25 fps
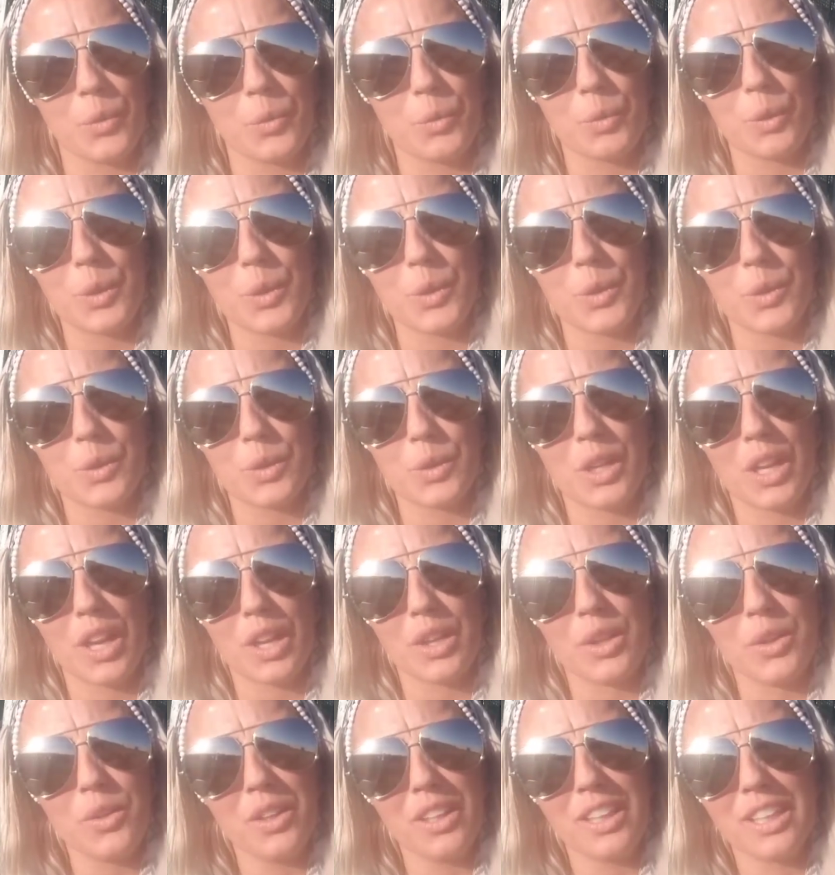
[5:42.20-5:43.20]
road,
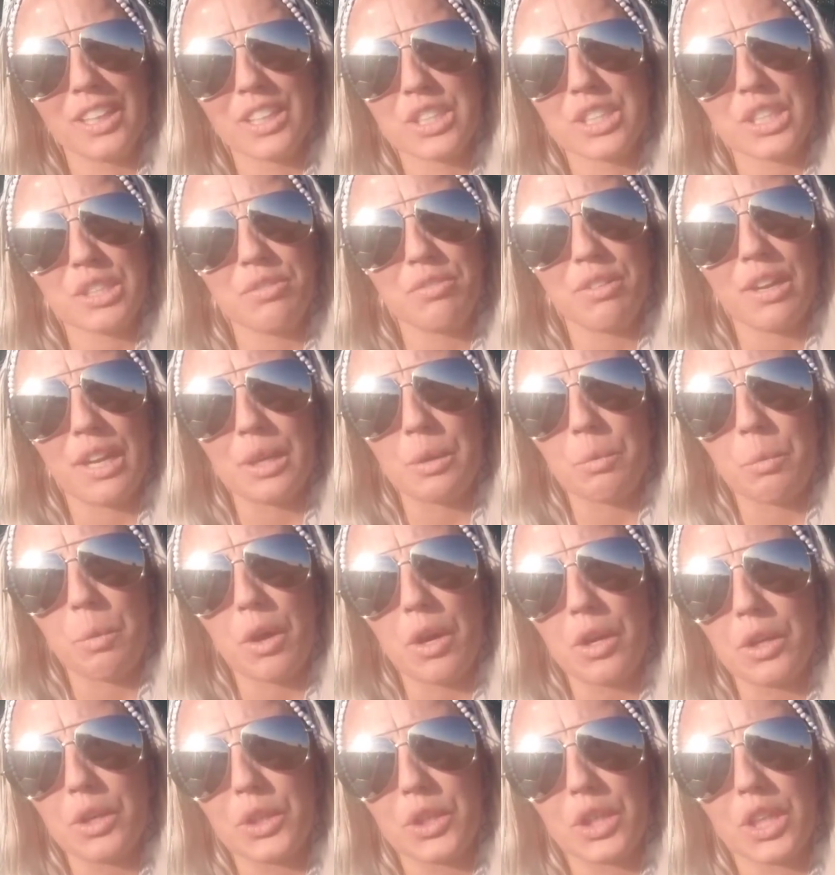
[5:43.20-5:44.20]
you can actually find
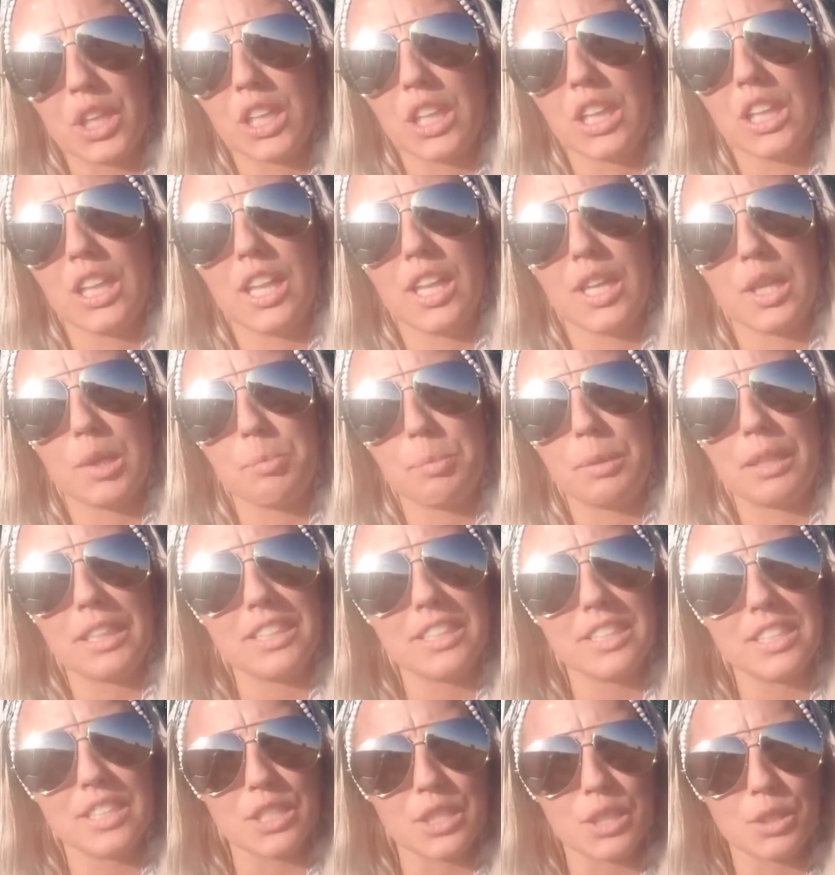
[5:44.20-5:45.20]
water a lot of
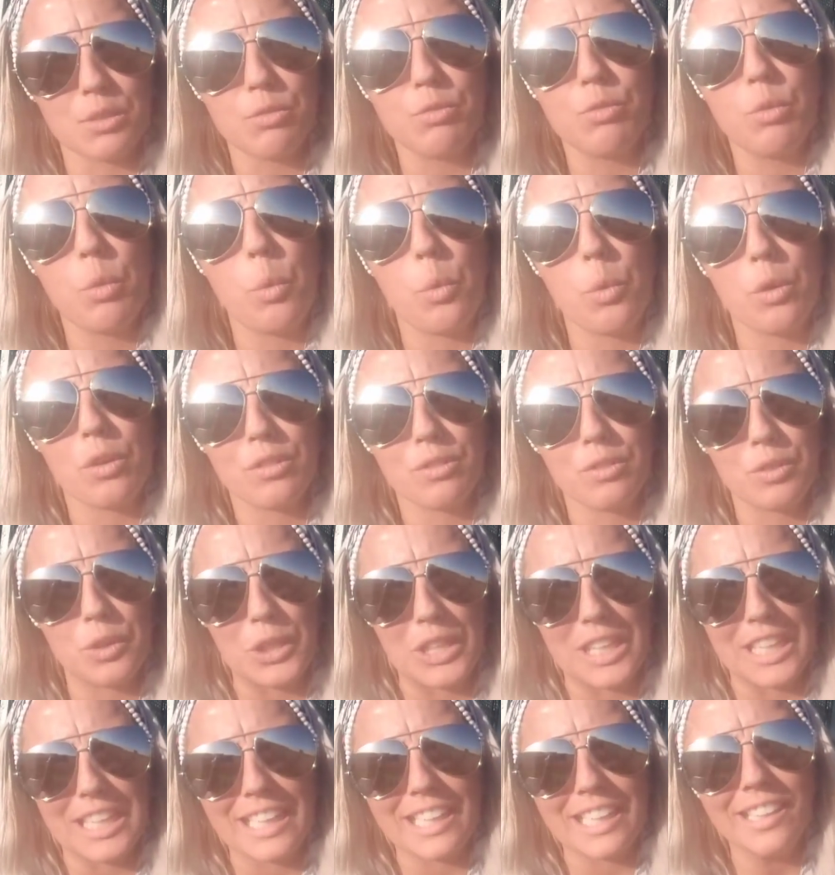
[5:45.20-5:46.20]
places for
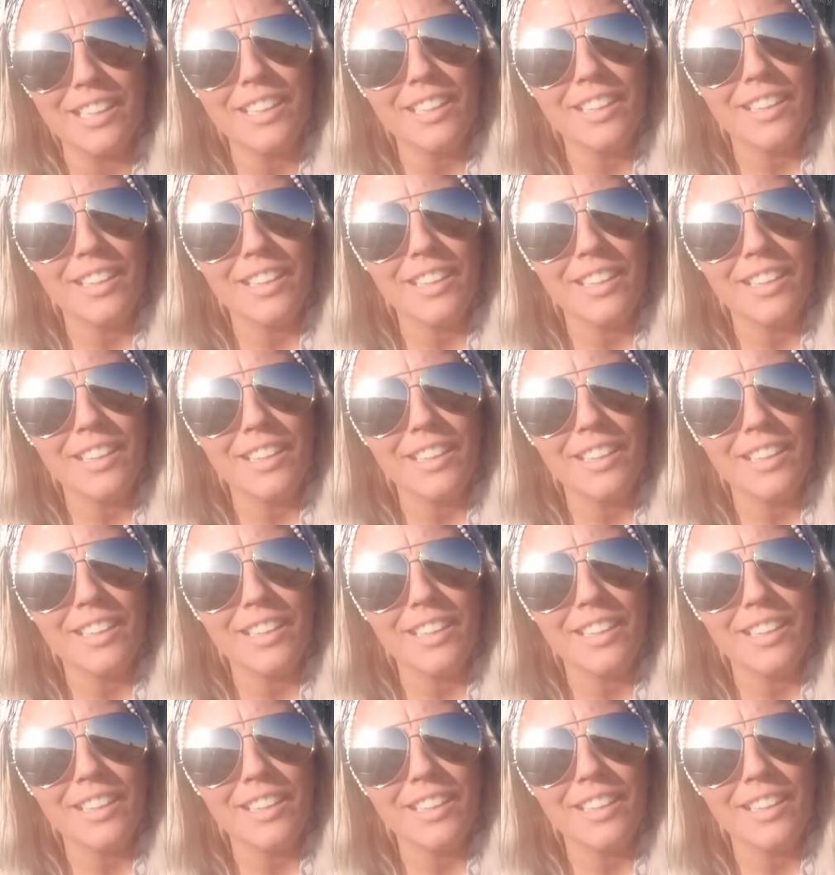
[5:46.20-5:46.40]
free.